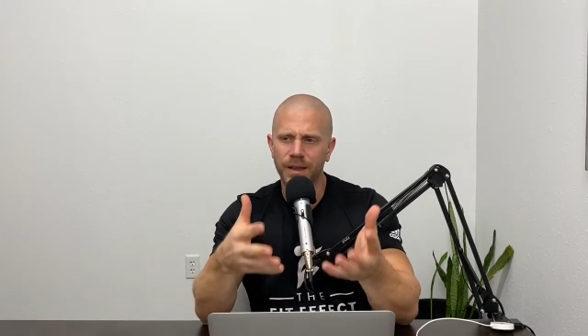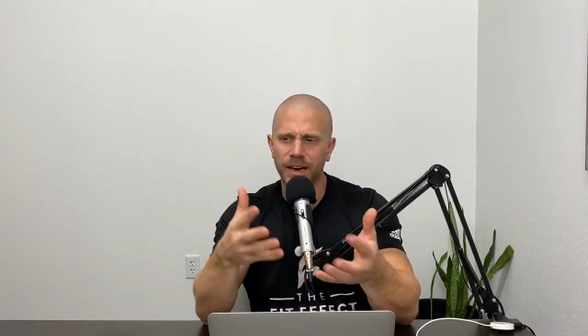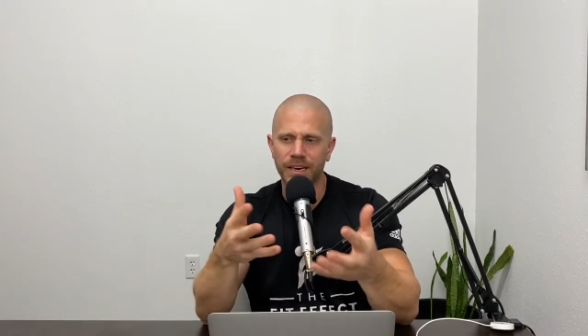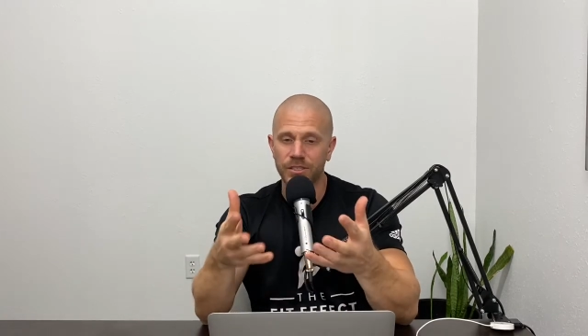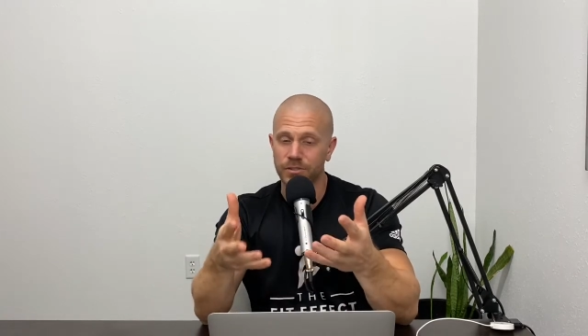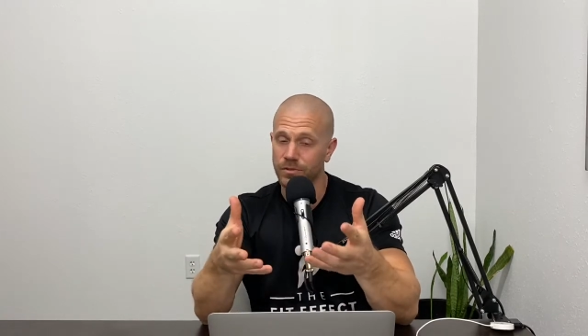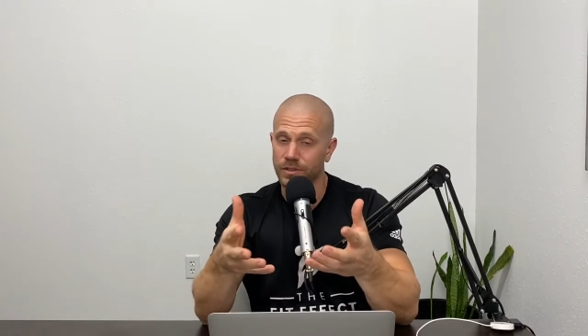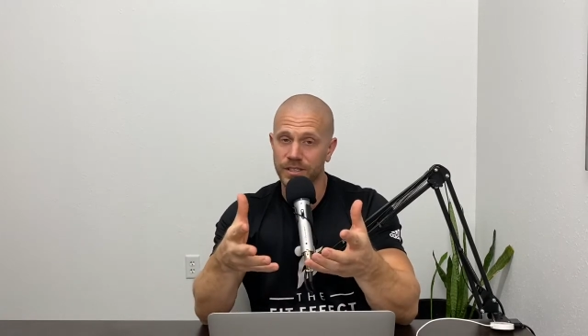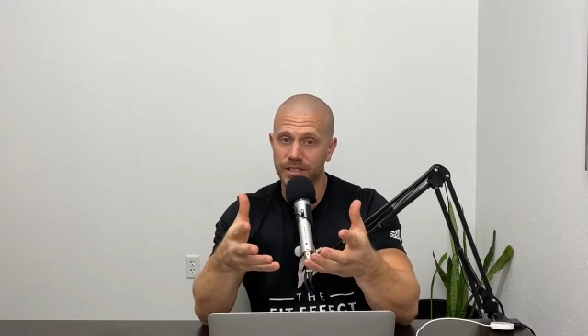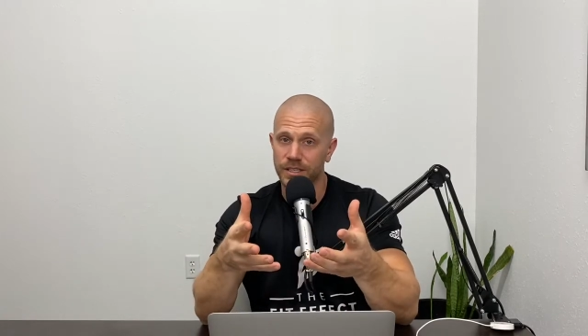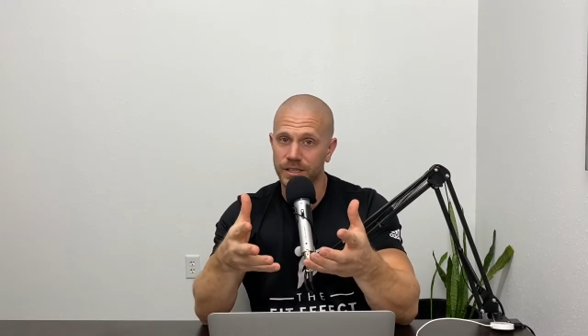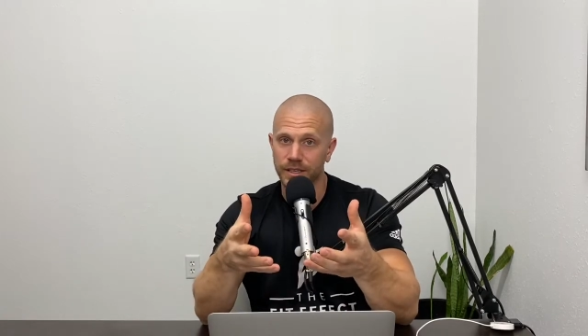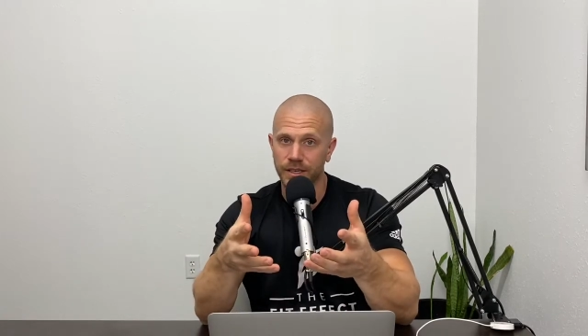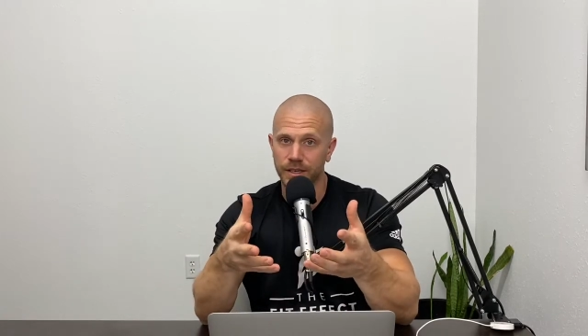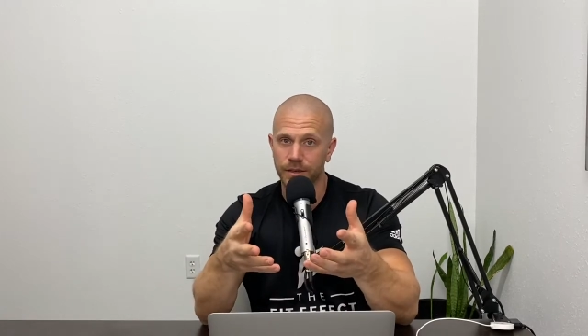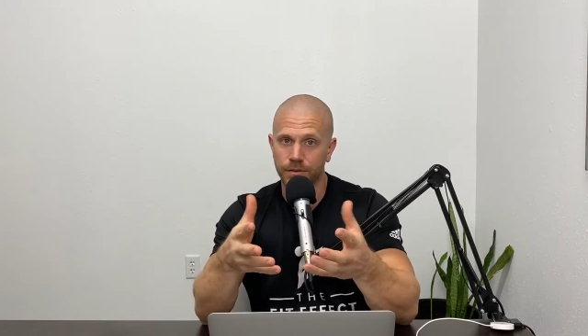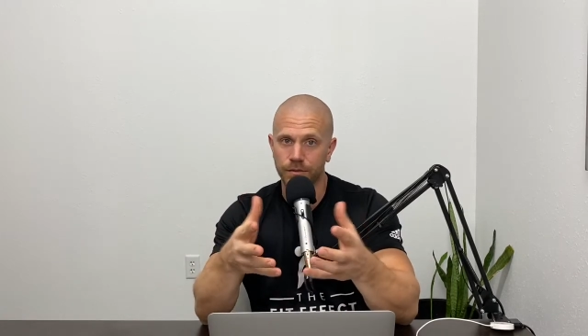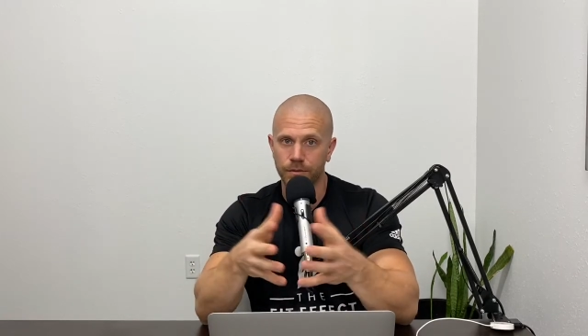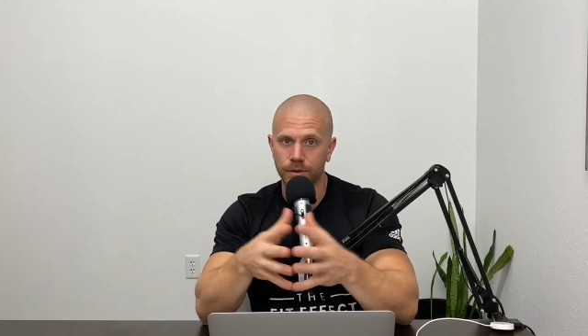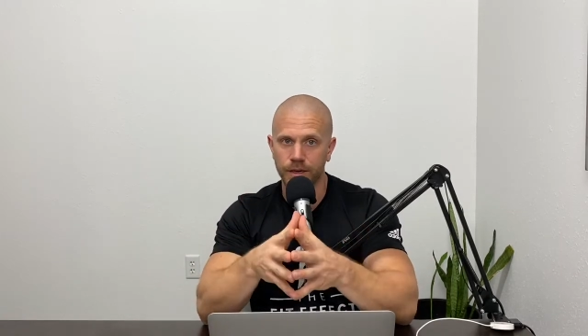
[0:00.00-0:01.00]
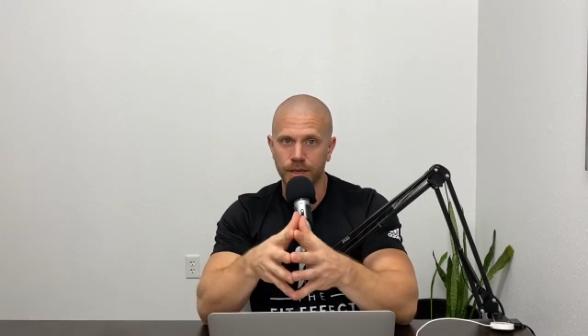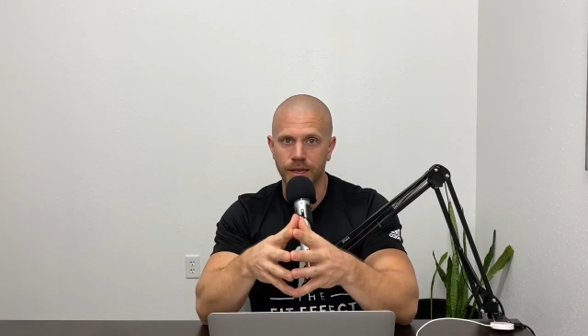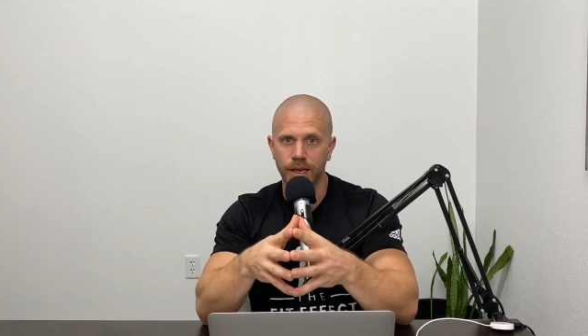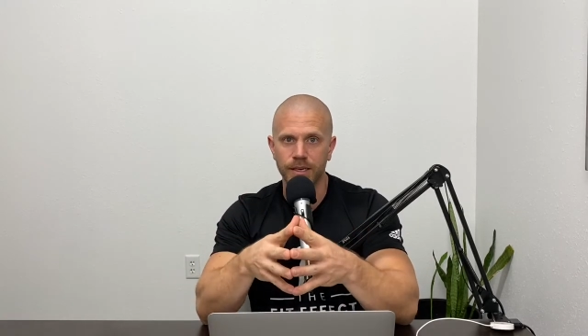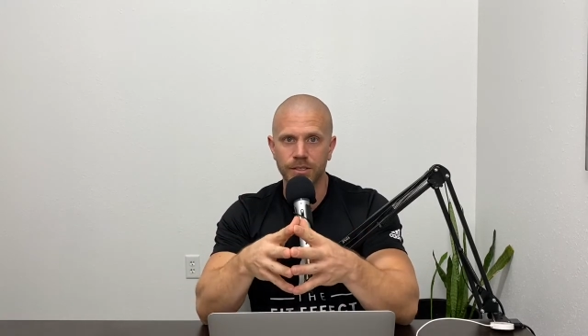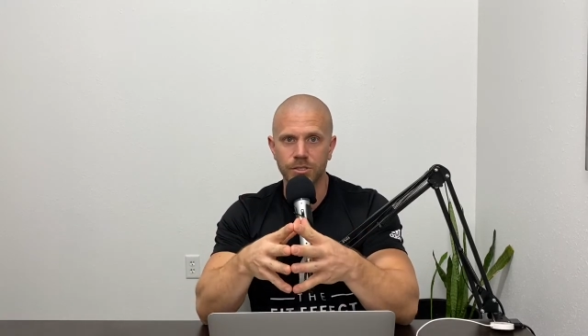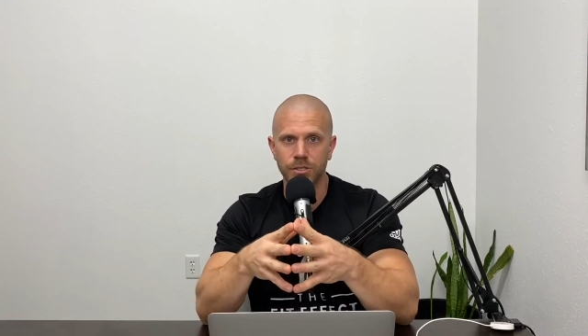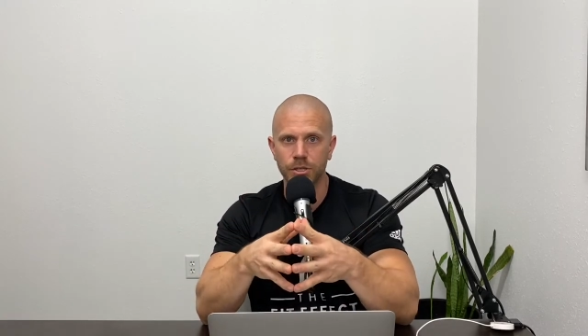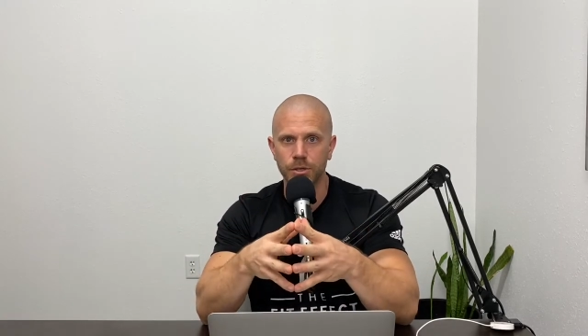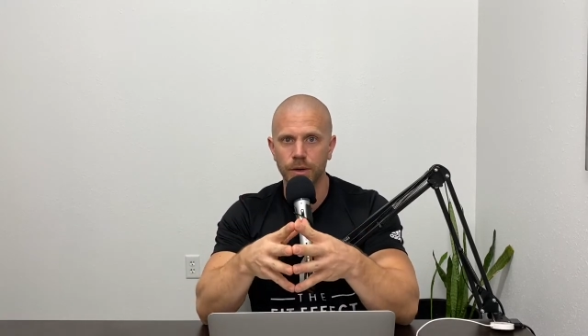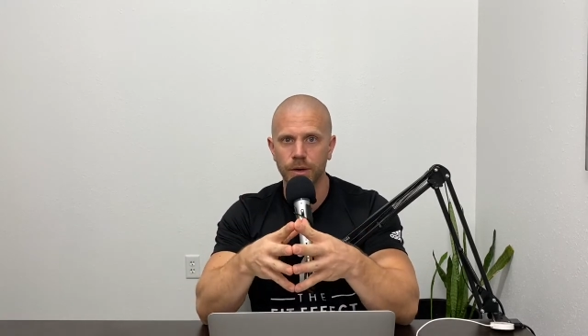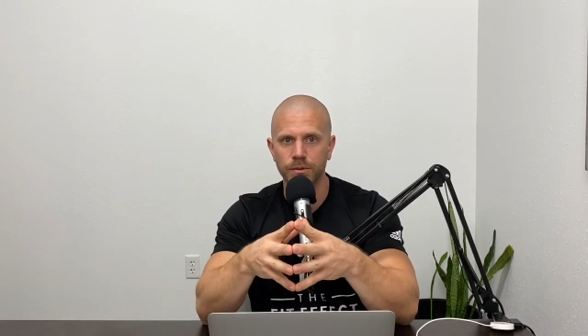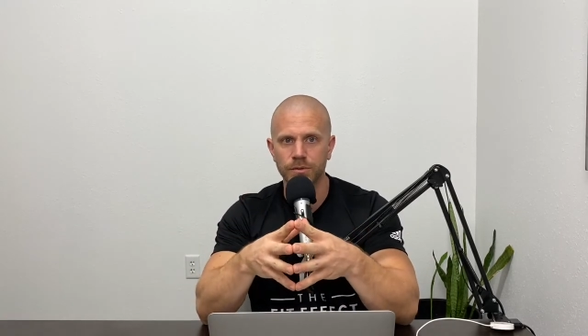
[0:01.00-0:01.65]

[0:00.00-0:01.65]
that I just recently realized too.